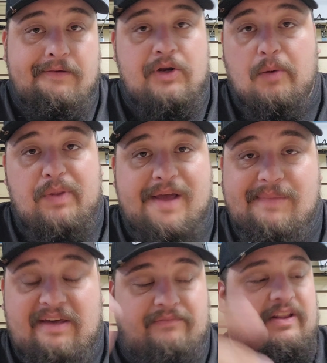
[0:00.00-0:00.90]
Don't blame
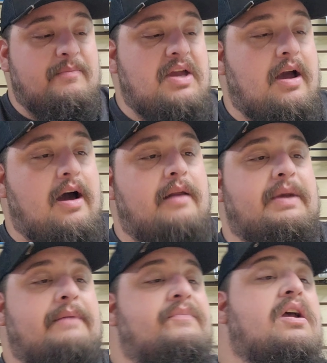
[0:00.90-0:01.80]
me, blame the
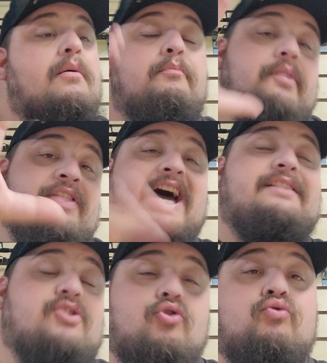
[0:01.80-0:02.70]
economy. But that
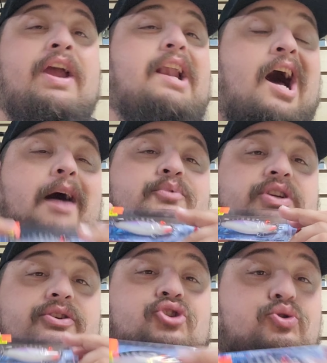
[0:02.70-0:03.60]
is a great
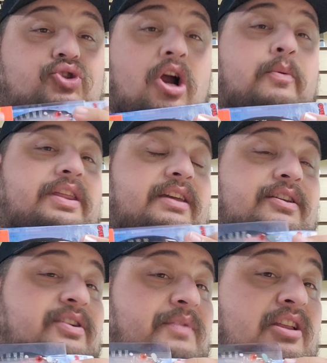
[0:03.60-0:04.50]
option to start with.
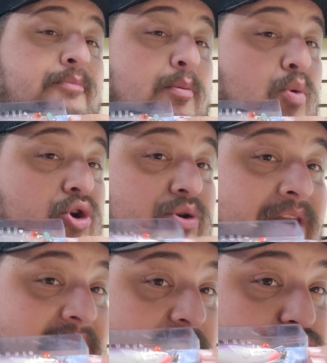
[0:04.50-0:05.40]
It's something a little bit more
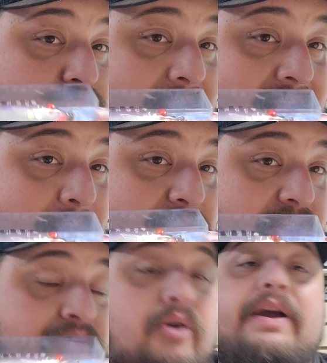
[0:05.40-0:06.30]
unique that you may not be
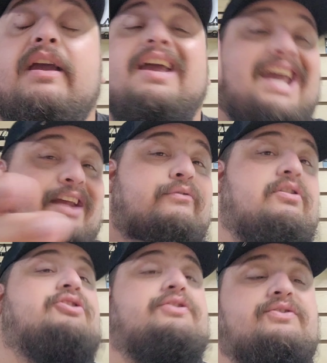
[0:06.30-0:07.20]
throwing in
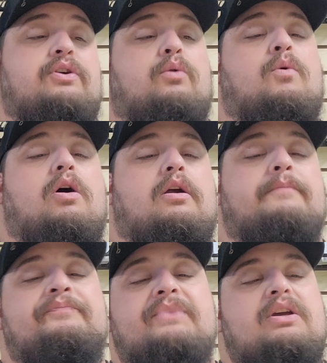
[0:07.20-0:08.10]
fresh and salt water.
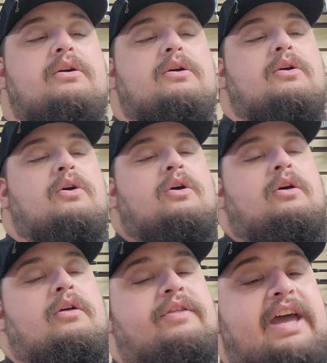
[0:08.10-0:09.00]

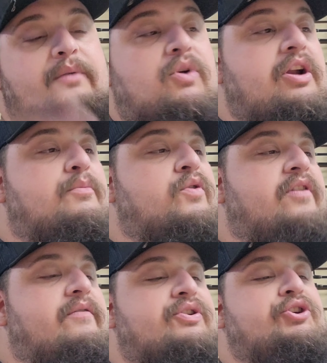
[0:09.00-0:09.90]
Then we're going to move
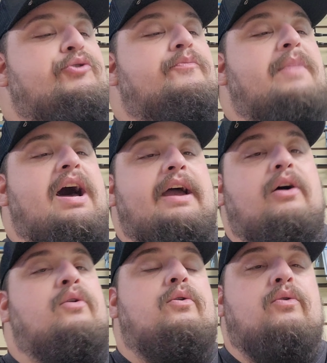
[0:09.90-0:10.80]
over to my
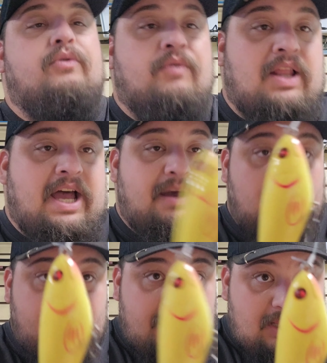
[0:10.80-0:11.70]
old
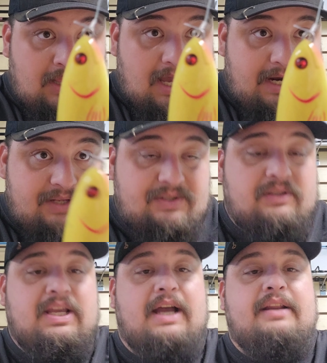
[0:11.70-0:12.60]
reliable. The line is still
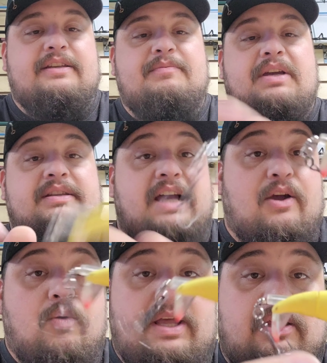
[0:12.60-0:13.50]
tied to this because I
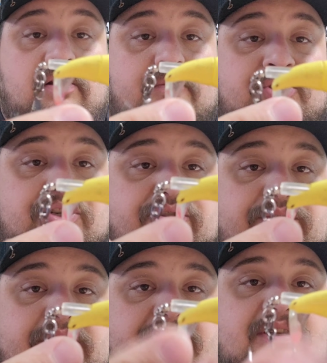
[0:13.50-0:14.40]
quite literally was just
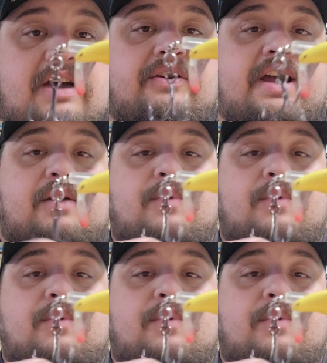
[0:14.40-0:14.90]
using this the other day.